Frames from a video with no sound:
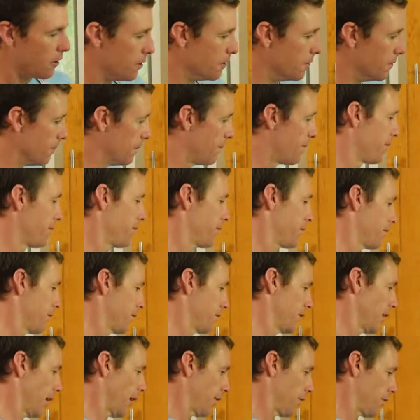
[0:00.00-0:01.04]
oomph
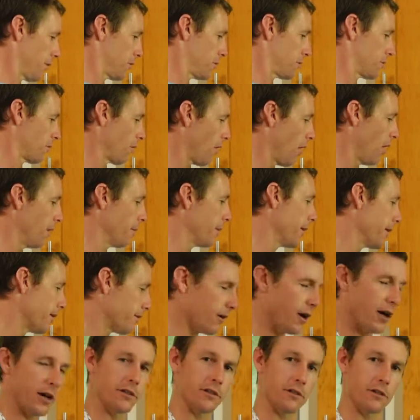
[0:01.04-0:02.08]
that those ramen
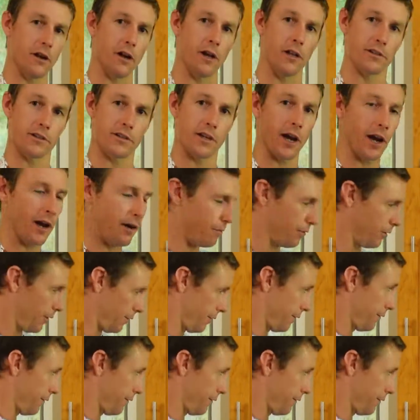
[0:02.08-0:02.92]
restaurants have with a